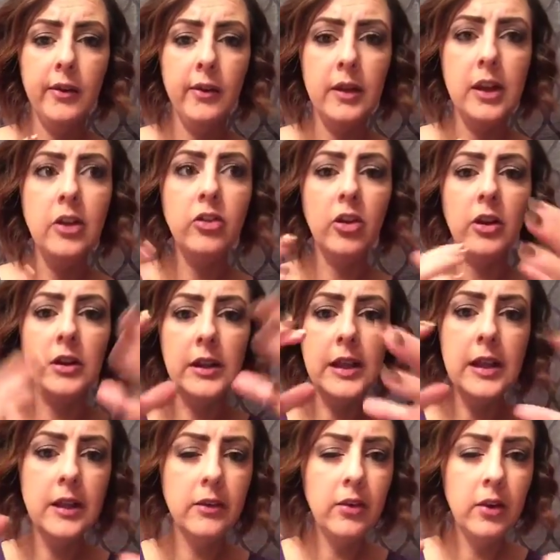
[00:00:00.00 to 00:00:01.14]
each
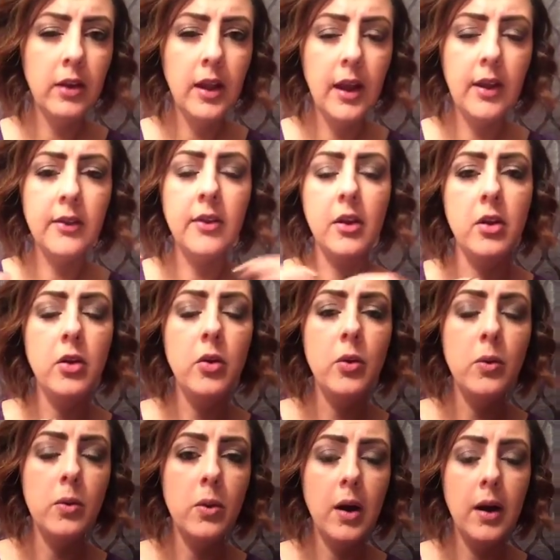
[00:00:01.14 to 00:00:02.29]
elite has a
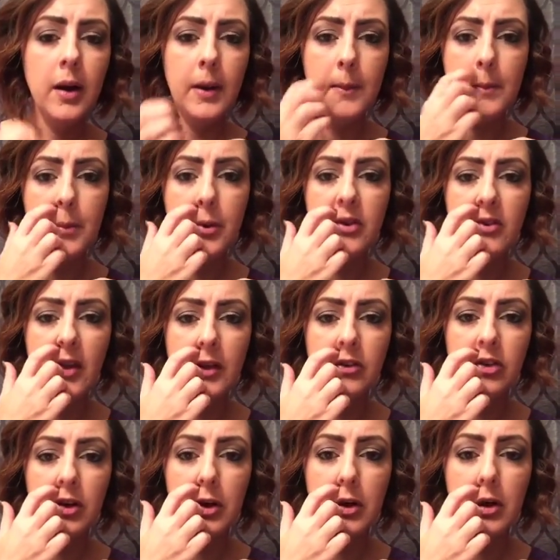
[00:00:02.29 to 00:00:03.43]
new
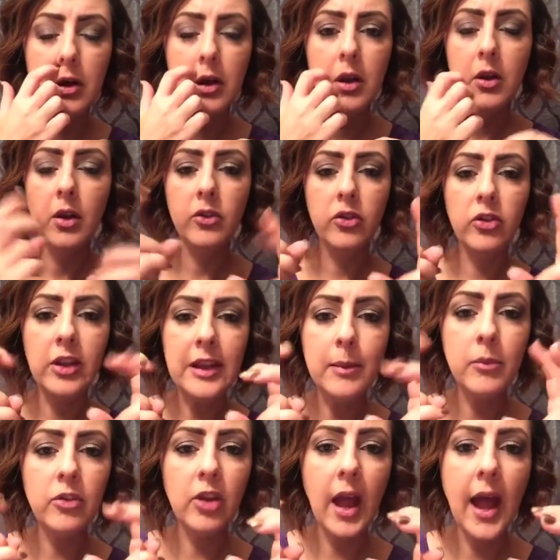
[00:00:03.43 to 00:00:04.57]
presenter team
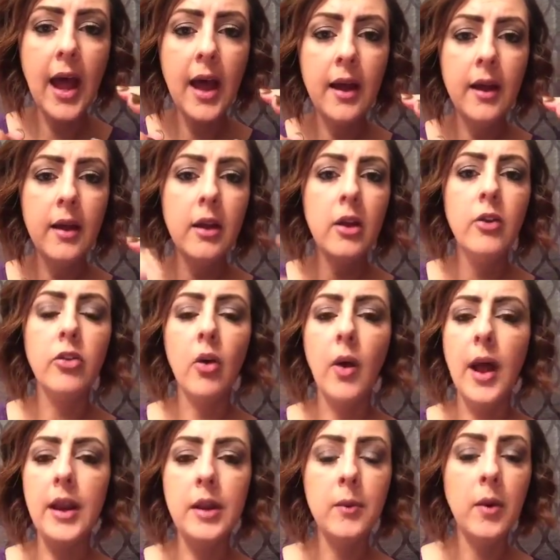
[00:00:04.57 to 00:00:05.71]
chat. So
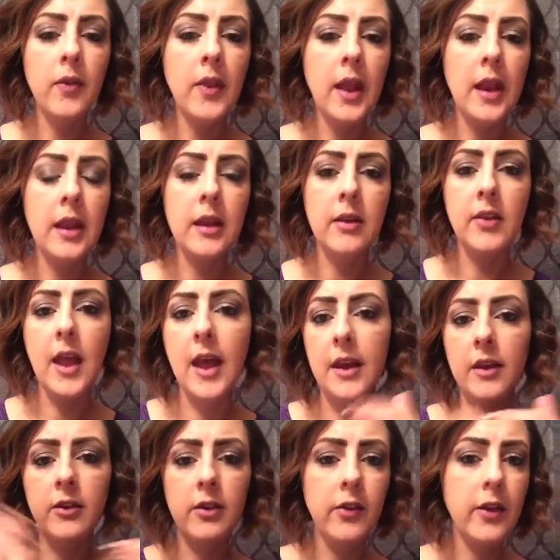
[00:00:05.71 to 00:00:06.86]
anyone that is
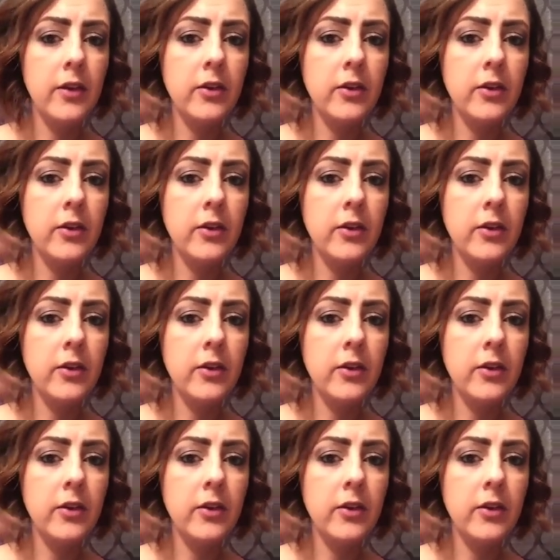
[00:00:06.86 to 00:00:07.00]
added to their